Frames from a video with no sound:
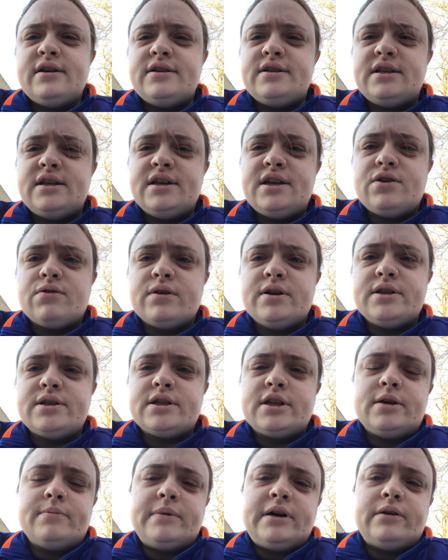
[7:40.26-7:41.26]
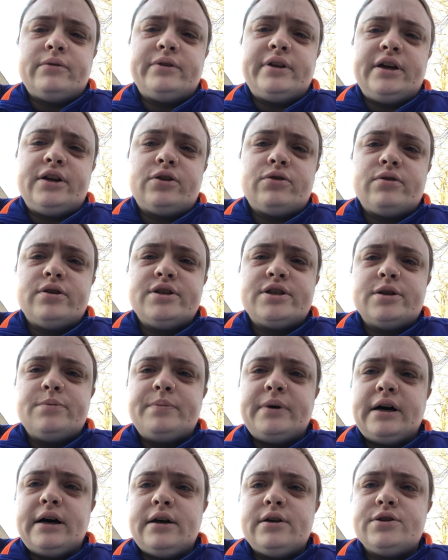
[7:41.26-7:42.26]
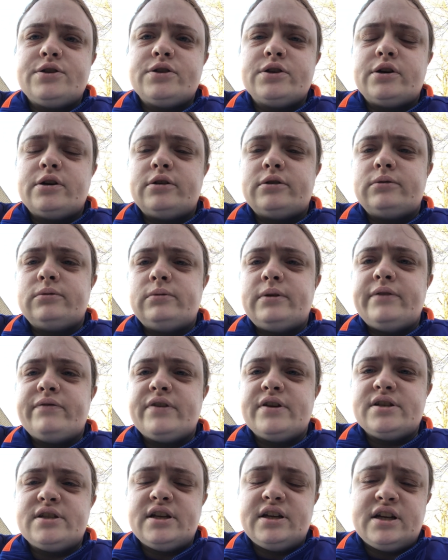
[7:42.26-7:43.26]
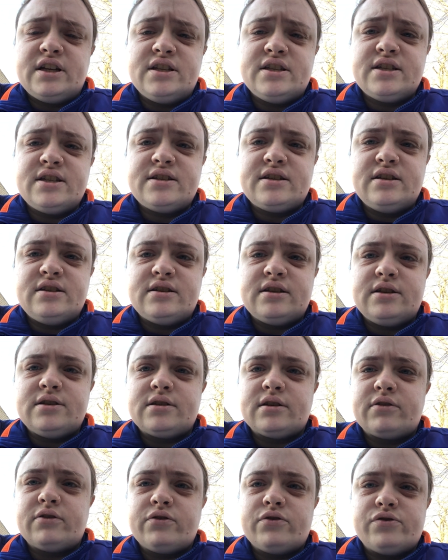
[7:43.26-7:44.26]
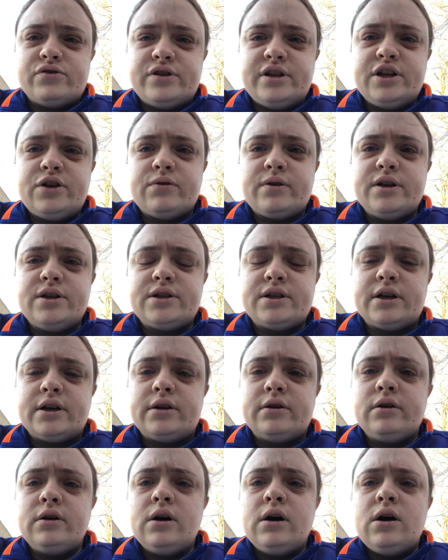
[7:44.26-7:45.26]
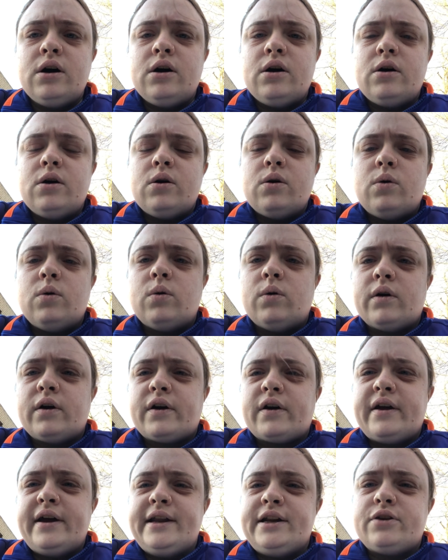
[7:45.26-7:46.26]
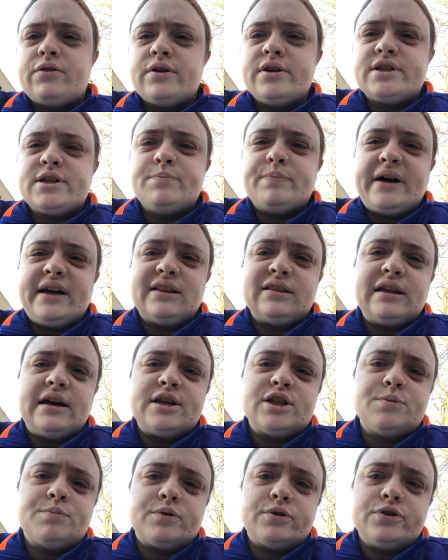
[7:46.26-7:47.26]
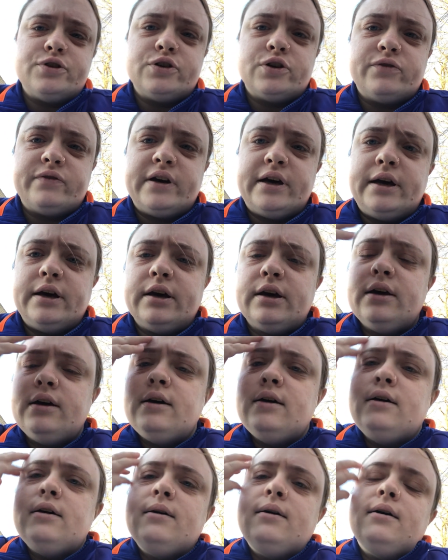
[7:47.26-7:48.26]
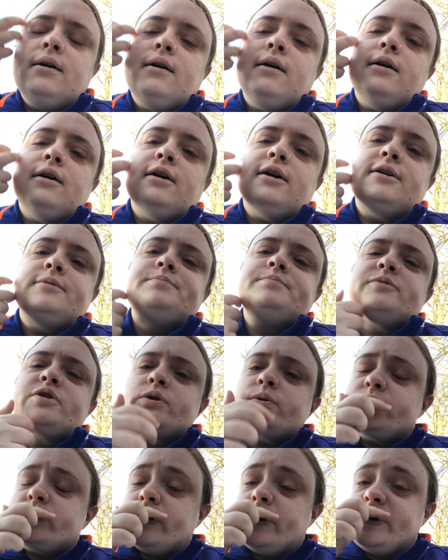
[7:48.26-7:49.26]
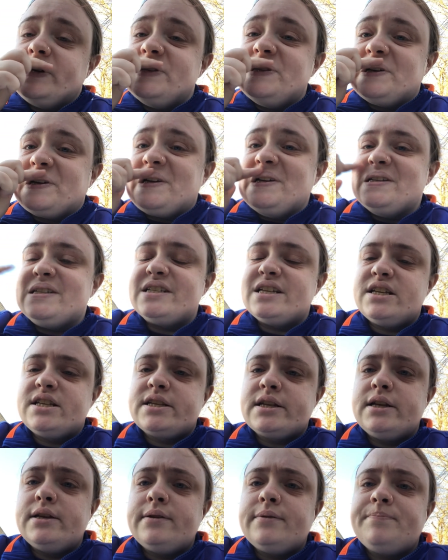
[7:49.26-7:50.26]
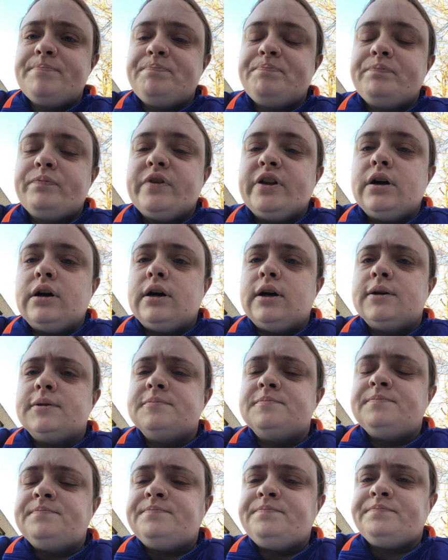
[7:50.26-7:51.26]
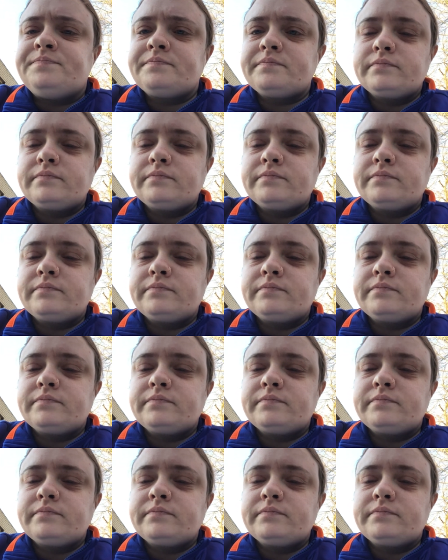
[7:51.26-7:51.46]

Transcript: decrease the amount they increase it by. So if they see inconsistencies, they'll either decrease it or increase it by less per survey. Um, so as long as you're consistent, um,